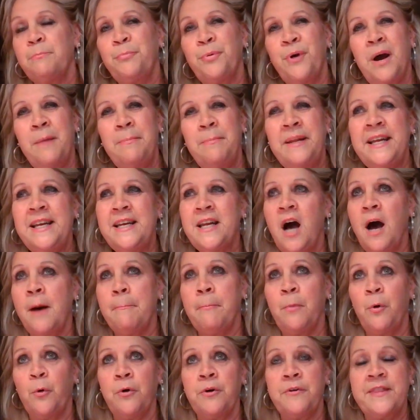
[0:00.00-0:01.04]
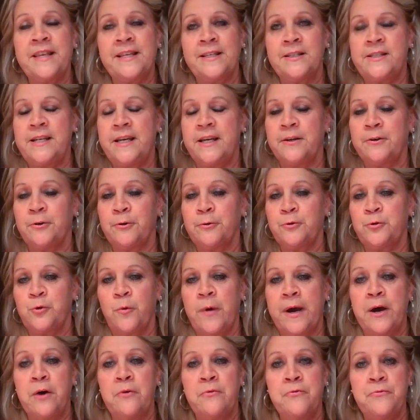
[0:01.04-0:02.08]
probably not more than 10 or
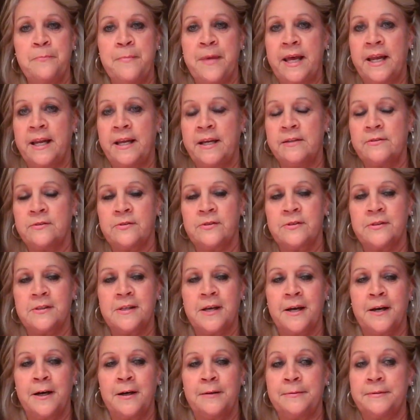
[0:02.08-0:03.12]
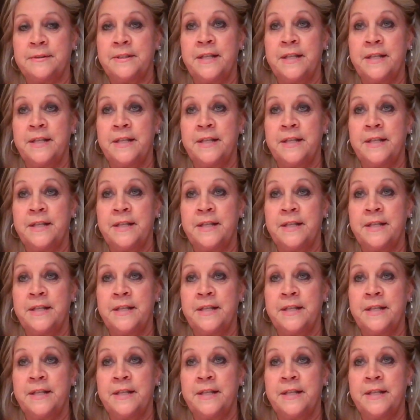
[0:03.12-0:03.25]
12 minutes, uh,